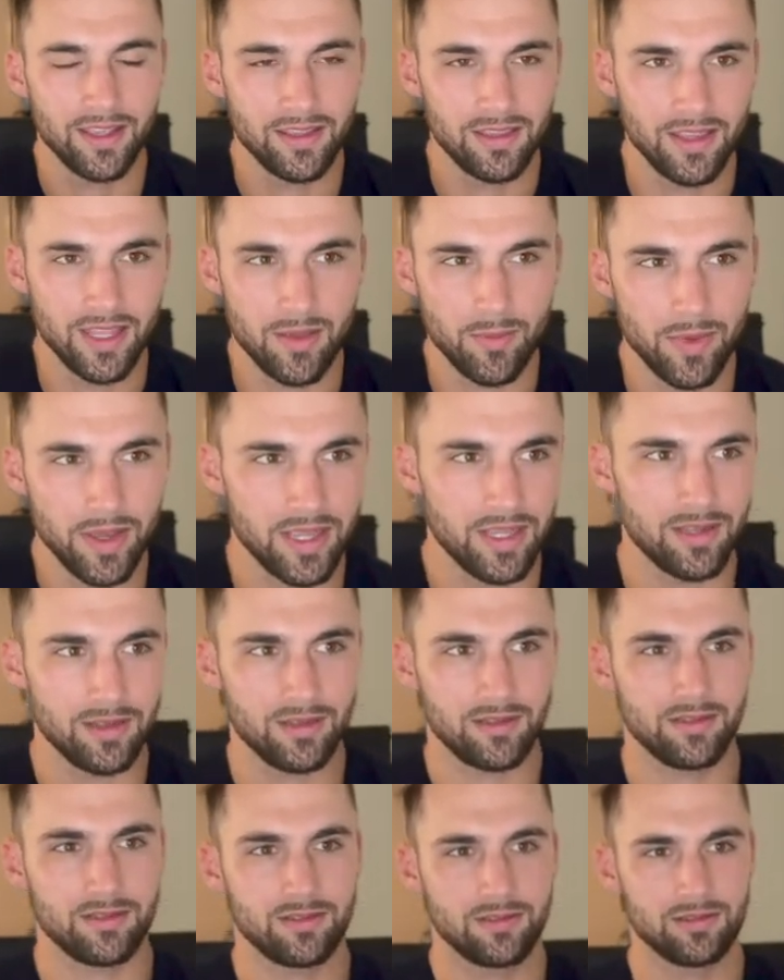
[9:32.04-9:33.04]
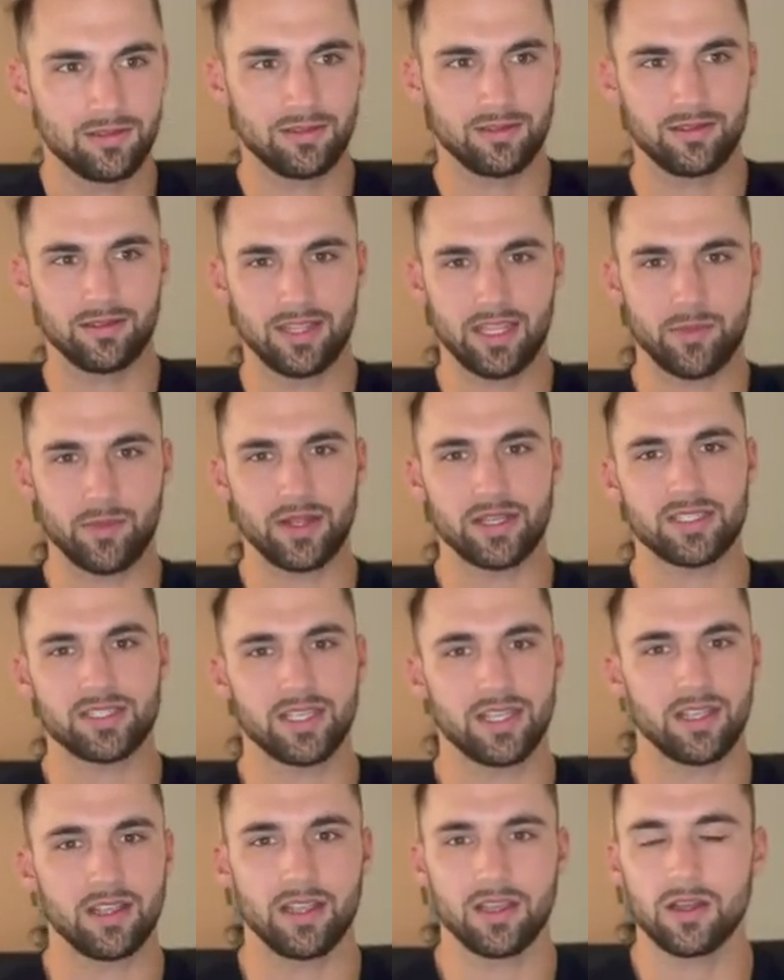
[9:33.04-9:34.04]
they might
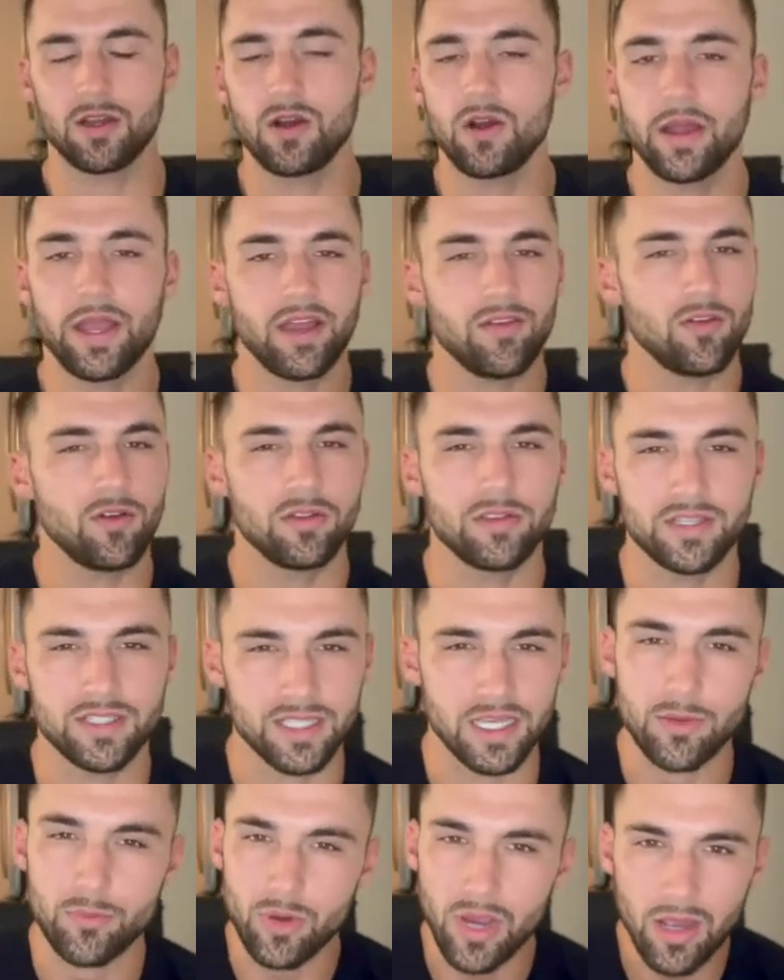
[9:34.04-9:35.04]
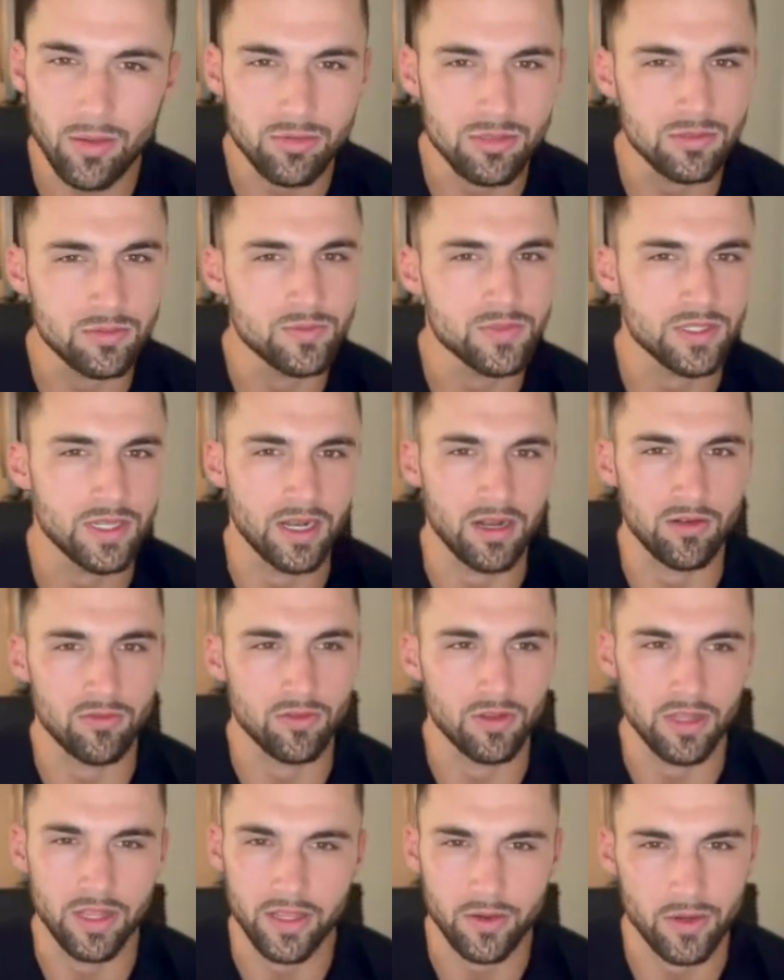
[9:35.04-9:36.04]
say like, oh, I have all these like problems, and I don't
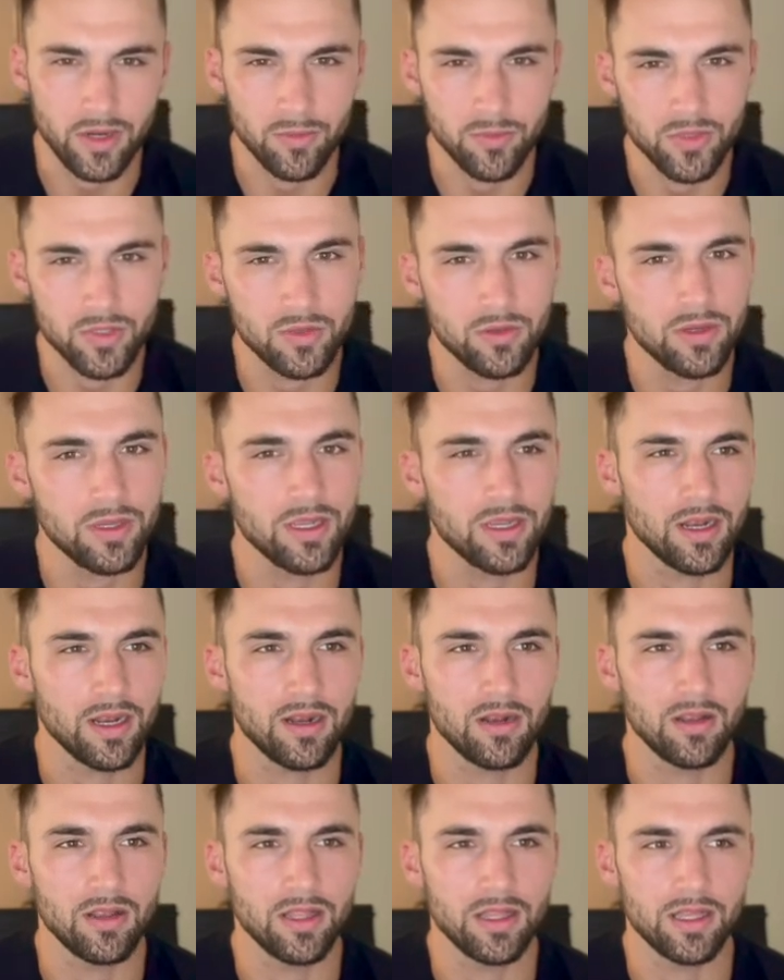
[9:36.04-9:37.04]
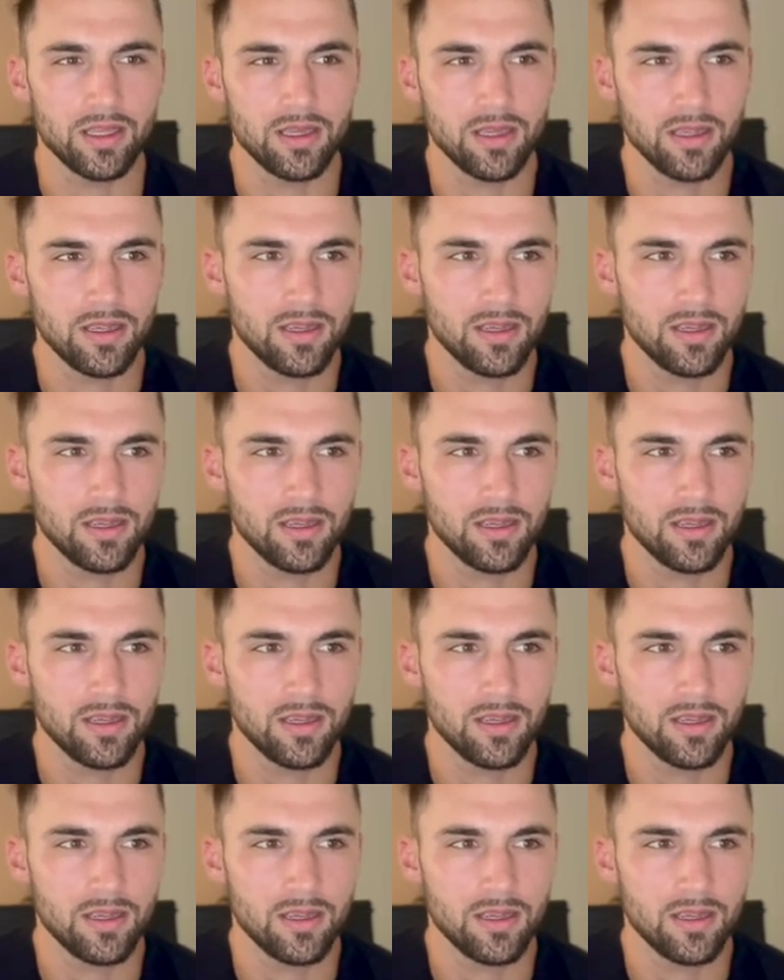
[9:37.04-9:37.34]
really like what I'm doing, and I don't like